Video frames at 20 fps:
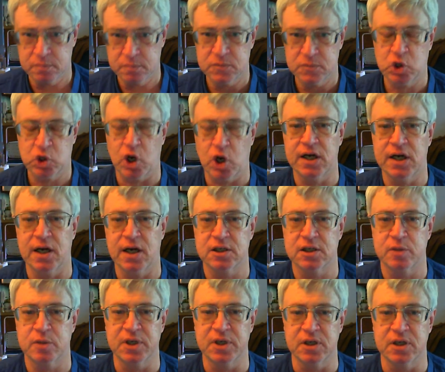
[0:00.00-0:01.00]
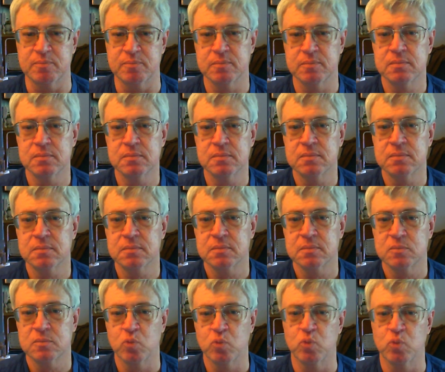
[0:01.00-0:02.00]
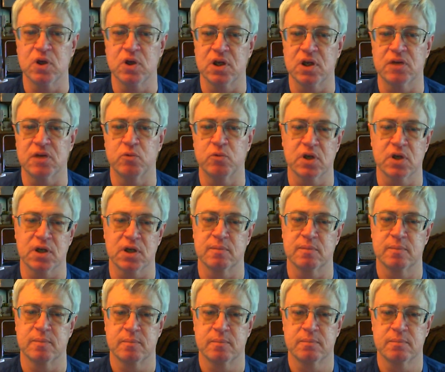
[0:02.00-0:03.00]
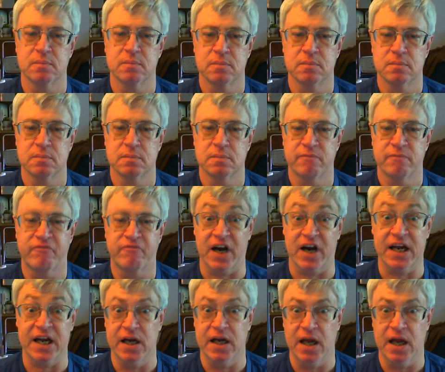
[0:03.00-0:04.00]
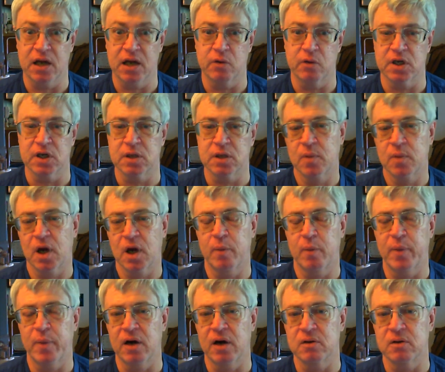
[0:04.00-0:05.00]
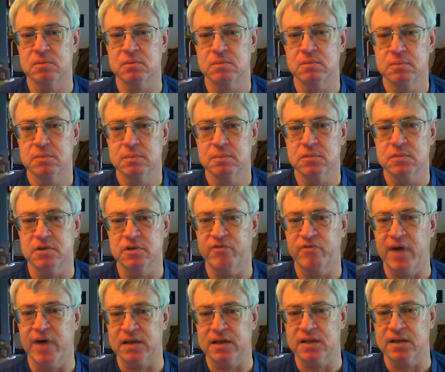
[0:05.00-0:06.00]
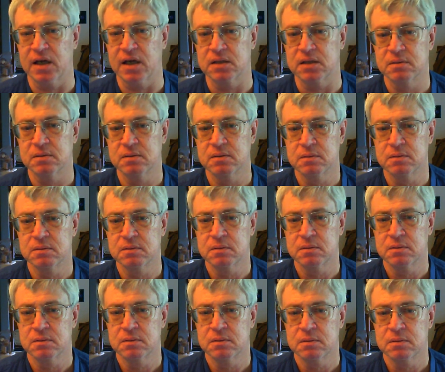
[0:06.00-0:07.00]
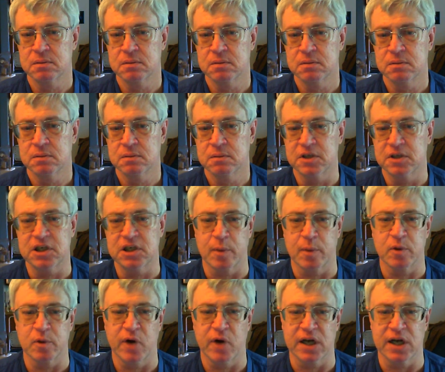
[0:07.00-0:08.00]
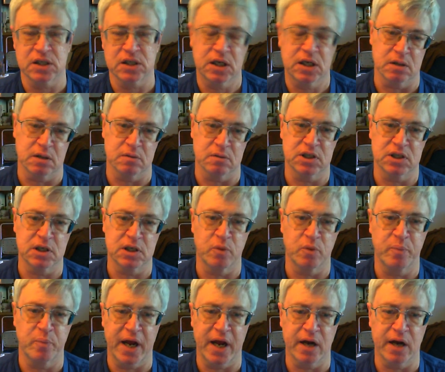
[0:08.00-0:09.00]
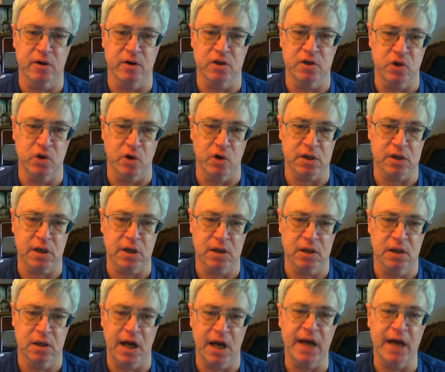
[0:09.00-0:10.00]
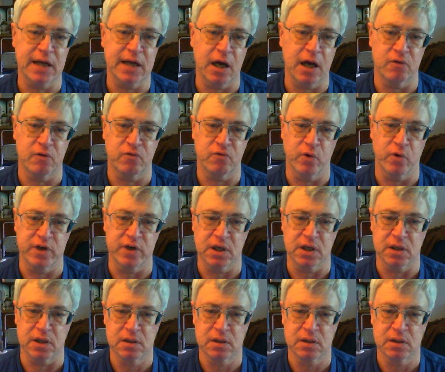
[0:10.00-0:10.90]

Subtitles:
Try not to be really, really fucking angry about the fact that the Democrats killed single payer in New York and California,